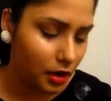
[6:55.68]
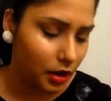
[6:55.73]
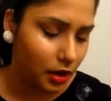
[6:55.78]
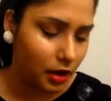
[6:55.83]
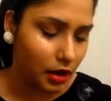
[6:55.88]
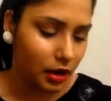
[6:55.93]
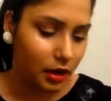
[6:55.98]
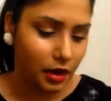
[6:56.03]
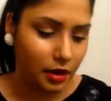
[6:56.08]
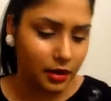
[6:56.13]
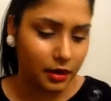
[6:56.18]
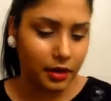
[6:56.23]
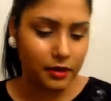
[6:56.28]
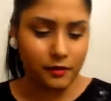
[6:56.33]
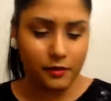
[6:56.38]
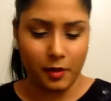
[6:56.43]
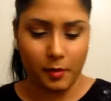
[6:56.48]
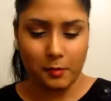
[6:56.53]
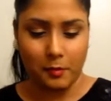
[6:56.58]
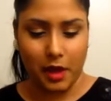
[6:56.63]
Then
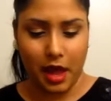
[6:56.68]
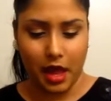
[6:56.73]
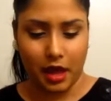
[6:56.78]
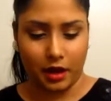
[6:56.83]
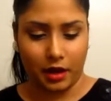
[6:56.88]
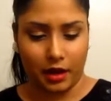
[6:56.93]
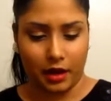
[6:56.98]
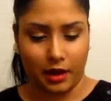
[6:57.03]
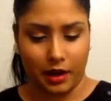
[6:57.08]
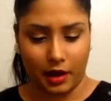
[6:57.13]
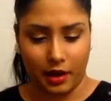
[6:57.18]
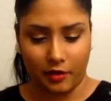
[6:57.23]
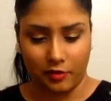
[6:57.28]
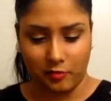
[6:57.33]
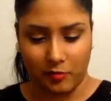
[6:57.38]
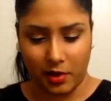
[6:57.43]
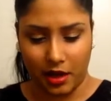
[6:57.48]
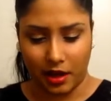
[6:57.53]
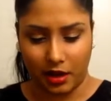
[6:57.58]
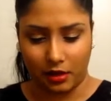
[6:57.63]
from MAC, I have
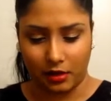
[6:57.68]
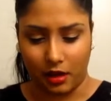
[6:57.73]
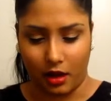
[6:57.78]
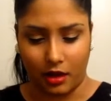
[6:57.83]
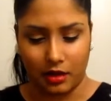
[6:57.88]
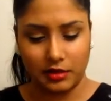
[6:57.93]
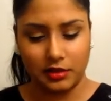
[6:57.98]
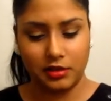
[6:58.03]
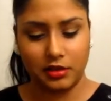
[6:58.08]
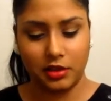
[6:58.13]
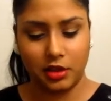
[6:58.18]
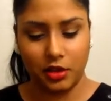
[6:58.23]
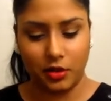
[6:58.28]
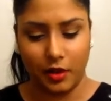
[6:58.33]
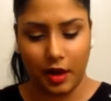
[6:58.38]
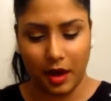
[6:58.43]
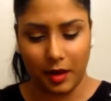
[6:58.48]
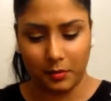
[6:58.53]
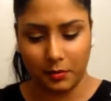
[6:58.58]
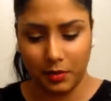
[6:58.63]
my Gloss
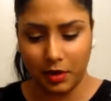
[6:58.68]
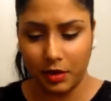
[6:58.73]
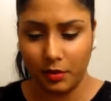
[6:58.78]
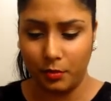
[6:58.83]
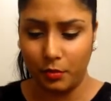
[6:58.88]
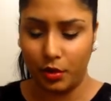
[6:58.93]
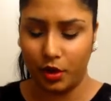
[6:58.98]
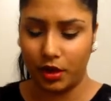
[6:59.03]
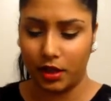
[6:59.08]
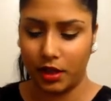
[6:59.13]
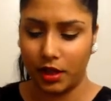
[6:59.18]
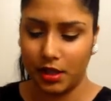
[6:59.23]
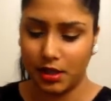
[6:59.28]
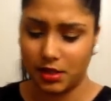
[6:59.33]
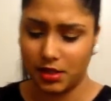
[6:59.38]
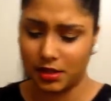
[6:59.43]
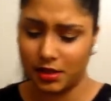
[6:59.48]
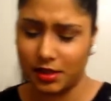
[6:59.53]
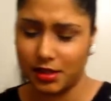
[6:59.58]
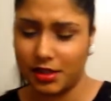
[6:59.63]
Creme
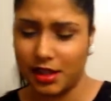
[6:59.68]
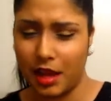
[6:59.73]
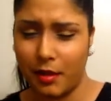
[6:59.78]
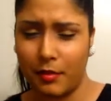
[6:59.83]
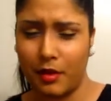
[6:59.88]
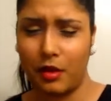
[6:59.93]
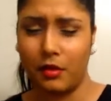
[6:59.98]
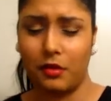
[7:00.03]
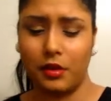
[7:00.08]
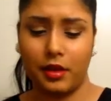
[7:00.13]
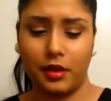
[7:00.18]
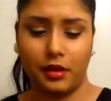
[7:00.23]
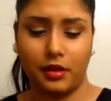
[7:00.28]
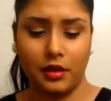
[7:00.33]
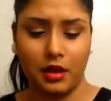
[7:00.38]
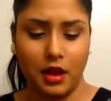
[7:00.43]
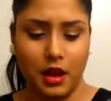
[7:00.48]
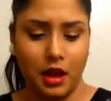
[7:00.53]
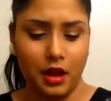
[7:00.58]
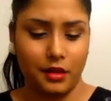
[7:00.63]
Brilliance. This came out with
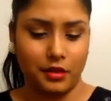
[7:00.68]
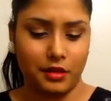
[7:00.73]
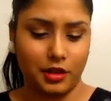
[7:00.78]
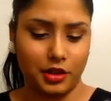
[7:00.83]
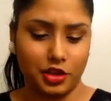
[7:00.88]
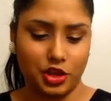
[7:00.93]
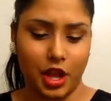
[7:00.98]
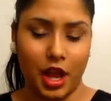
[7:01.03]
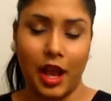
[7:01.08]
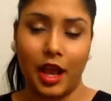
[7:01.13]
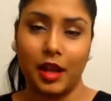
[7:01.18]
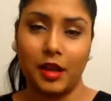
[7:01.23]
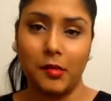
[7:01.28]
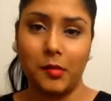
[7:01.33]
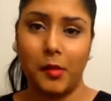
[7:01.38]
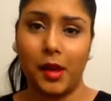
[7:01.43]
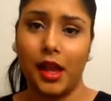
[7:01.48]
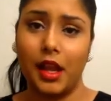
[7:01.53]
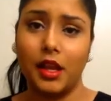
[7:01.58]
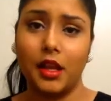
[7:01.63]
the Chen
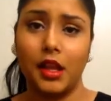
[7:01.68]
Man